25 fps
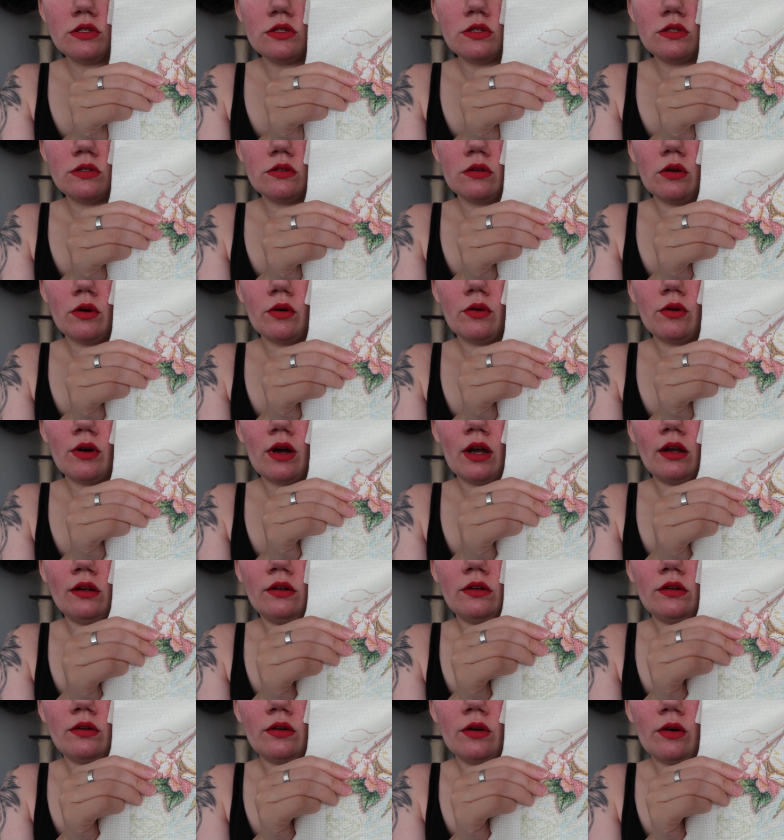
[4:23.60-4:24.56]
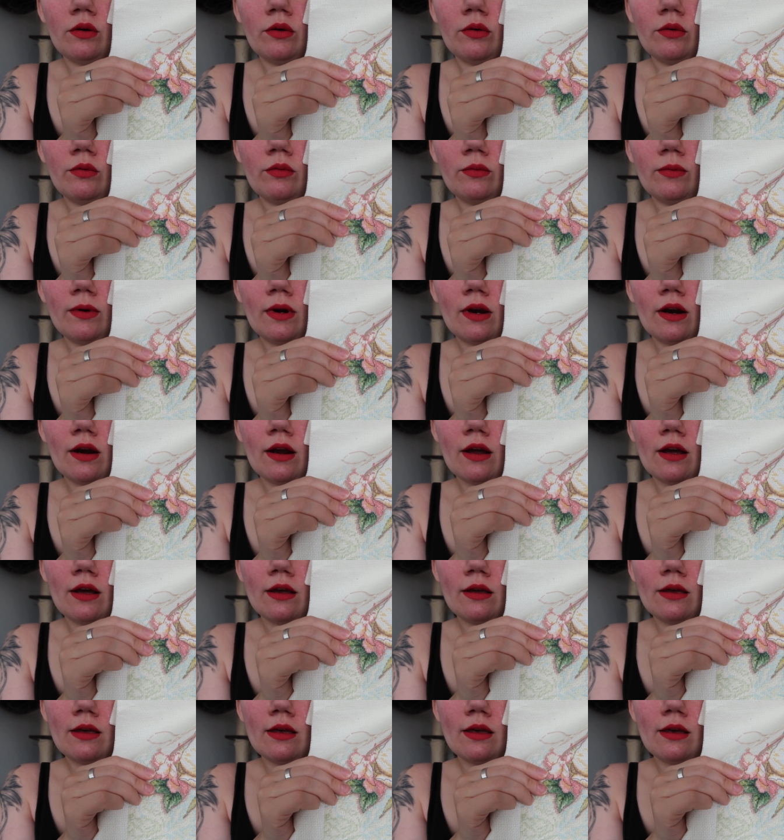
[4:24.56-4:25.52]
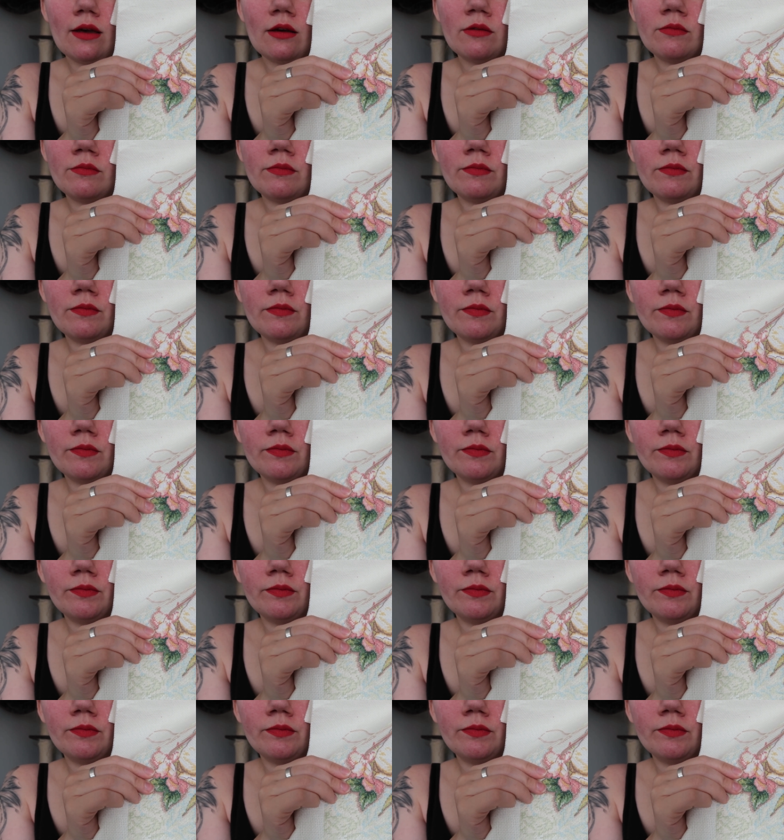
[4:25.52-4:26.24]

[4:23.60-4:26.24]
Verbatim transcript: so I know where I am